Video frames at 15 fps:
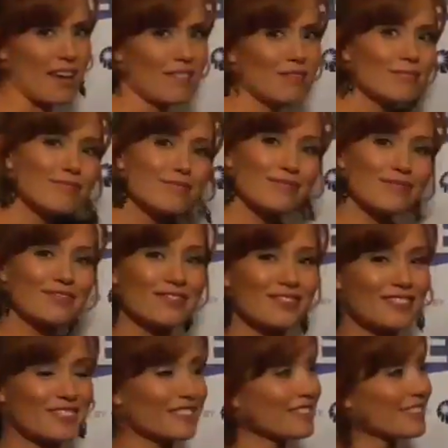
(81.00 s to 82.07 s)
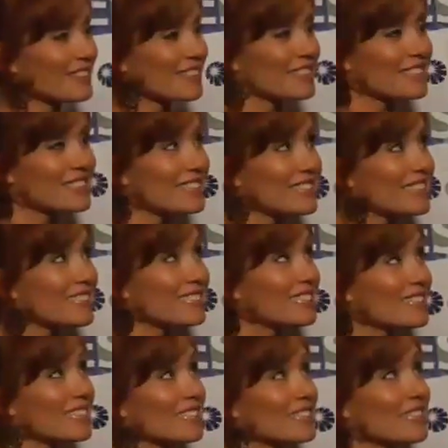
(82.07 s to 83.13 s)

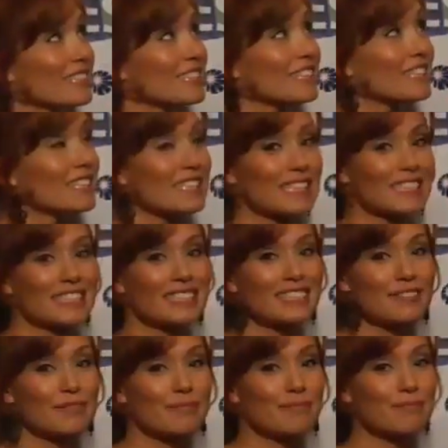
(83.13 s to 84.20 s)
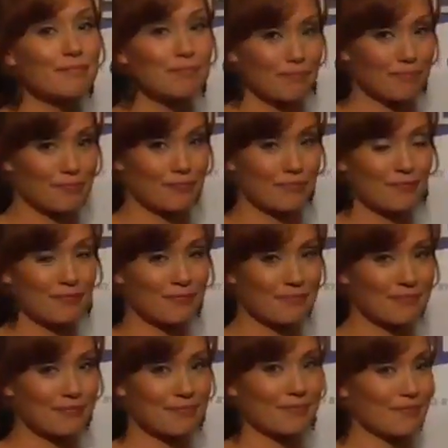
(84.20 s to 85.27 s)

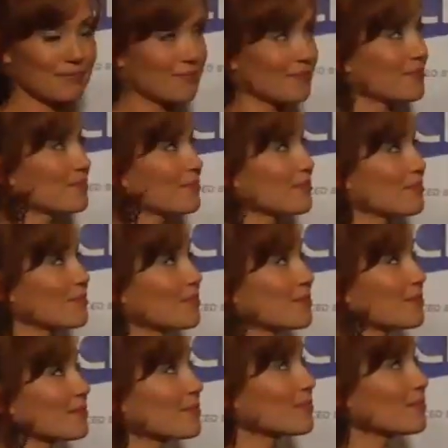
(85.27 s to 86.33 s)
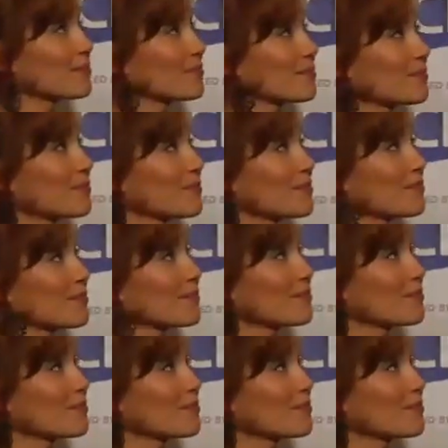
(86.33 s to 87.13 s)
(silent)